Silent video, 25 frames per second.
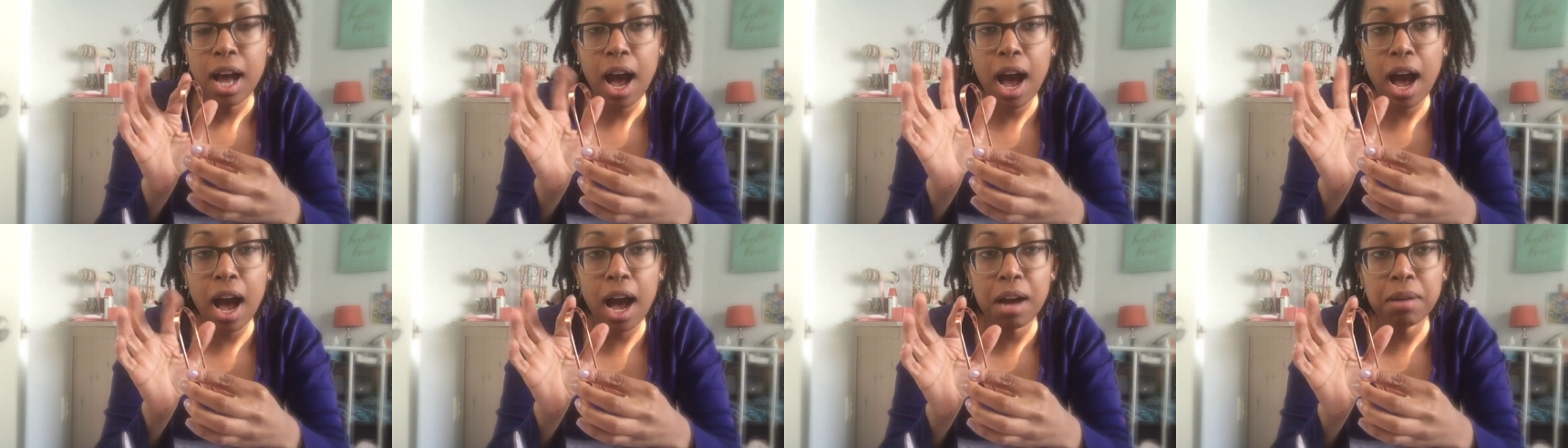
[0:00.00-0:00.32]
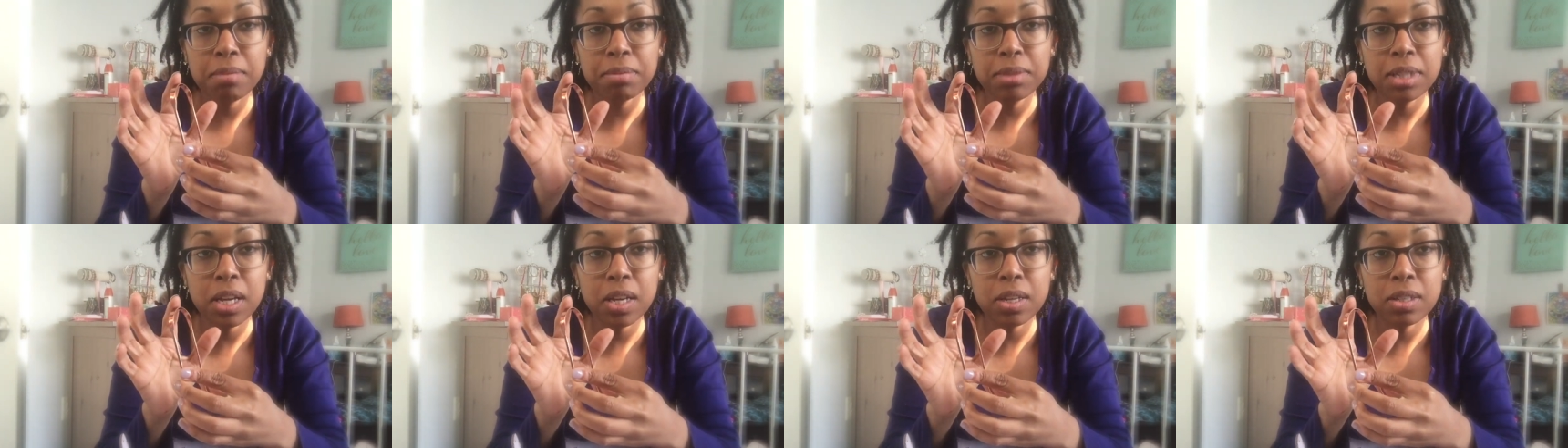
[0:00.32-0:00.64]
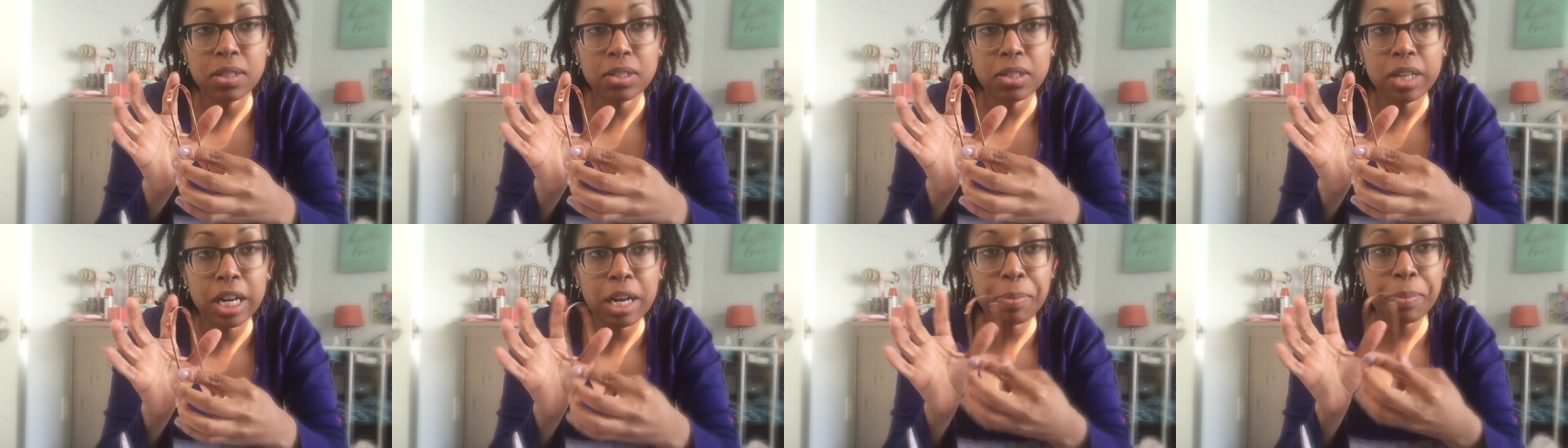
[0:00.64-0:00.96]

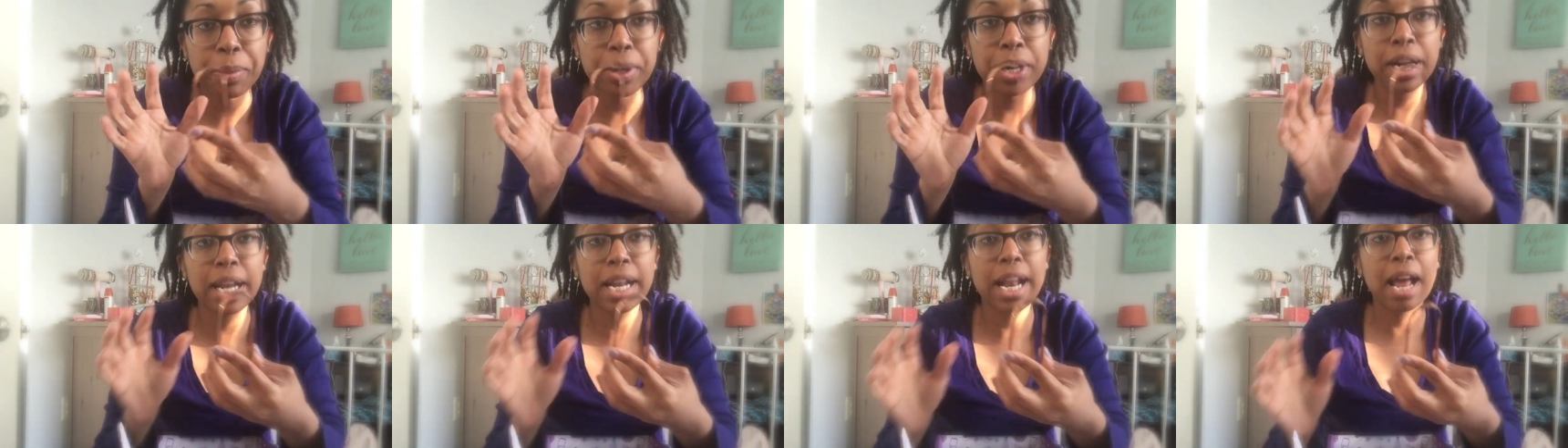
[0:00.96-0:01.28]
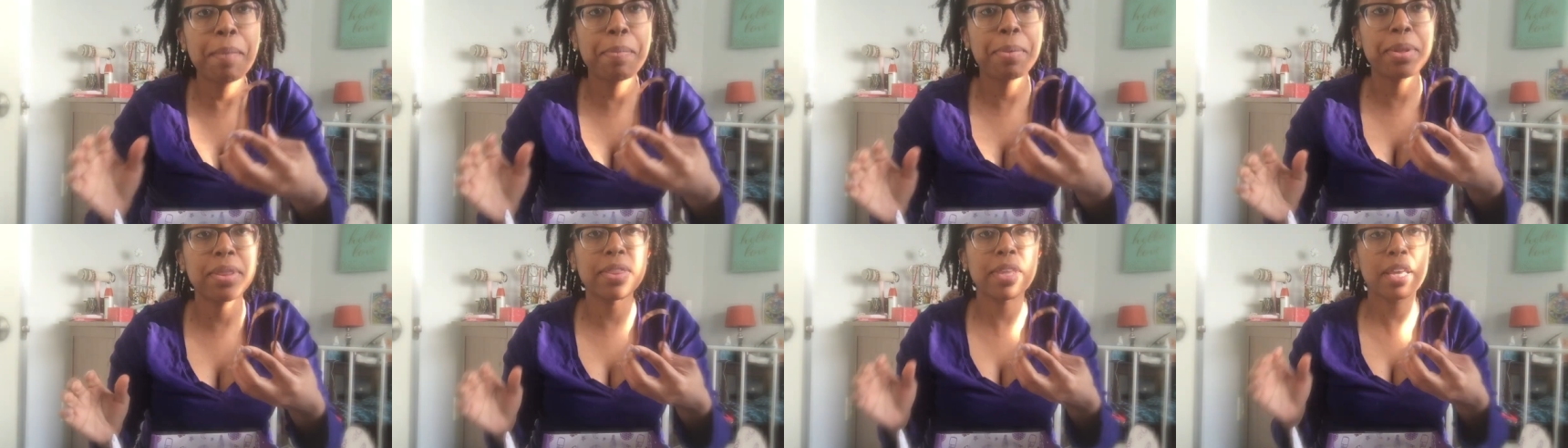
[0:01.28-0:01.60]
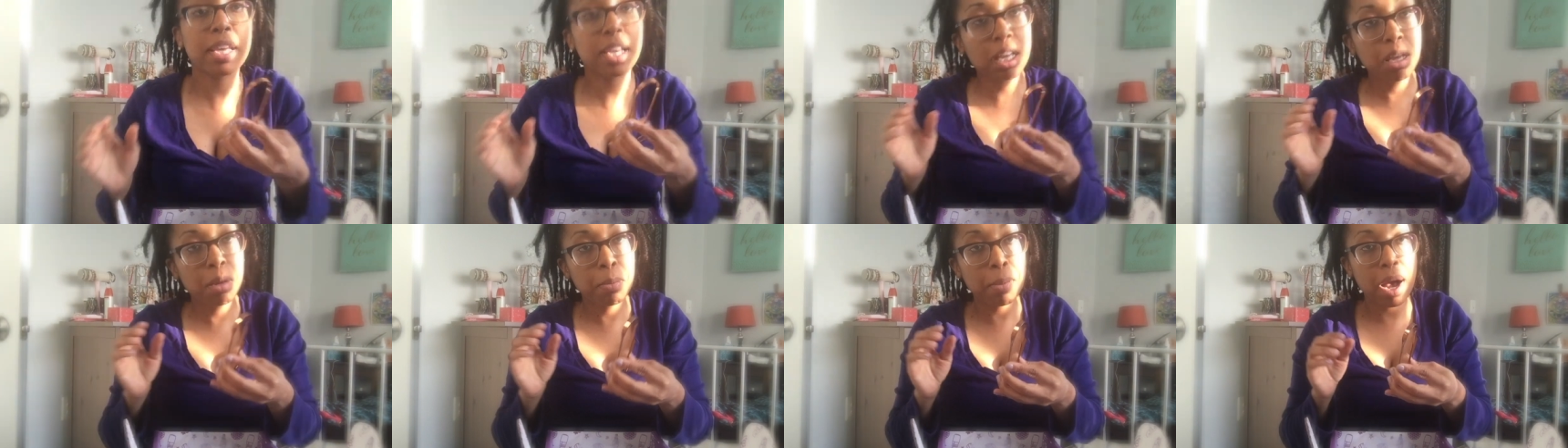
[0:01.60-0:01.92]
tongue scraper, and I've been
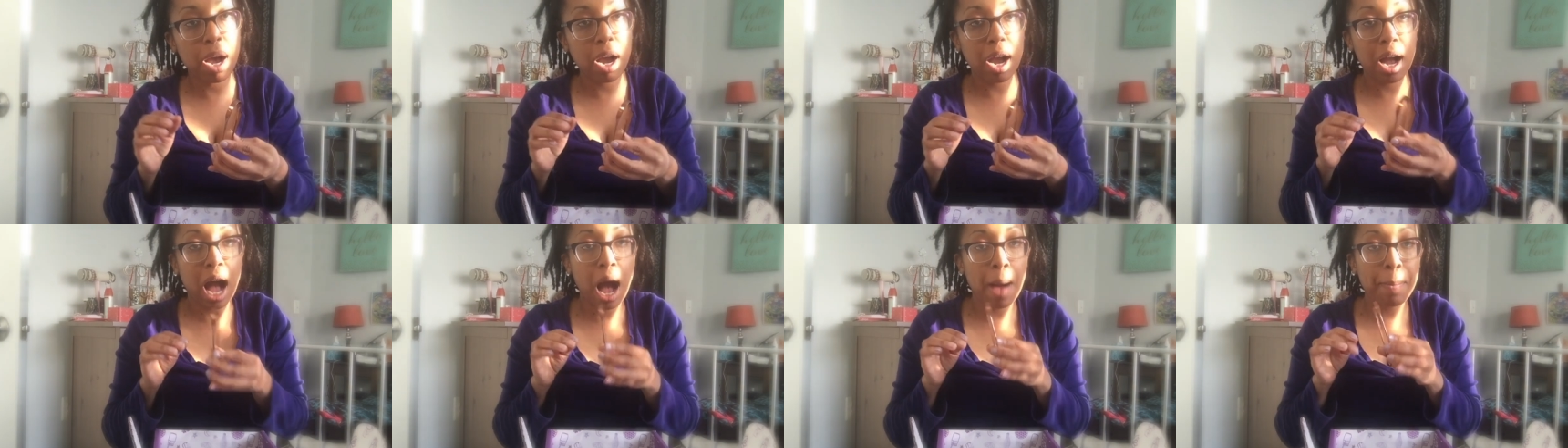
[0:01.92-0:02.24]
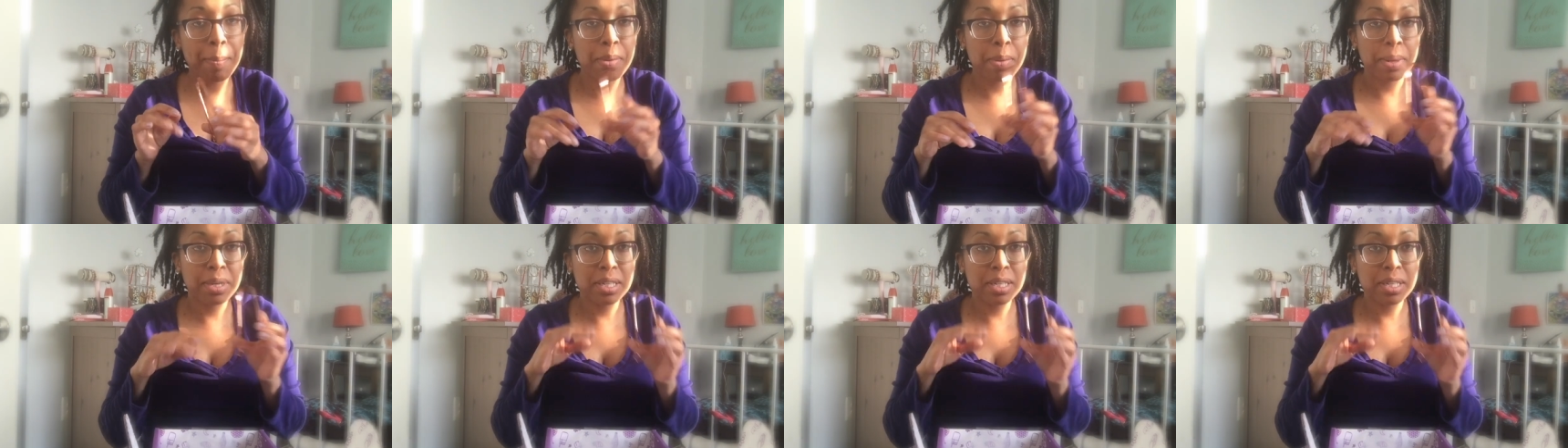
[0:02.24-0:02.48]
thinking about copper.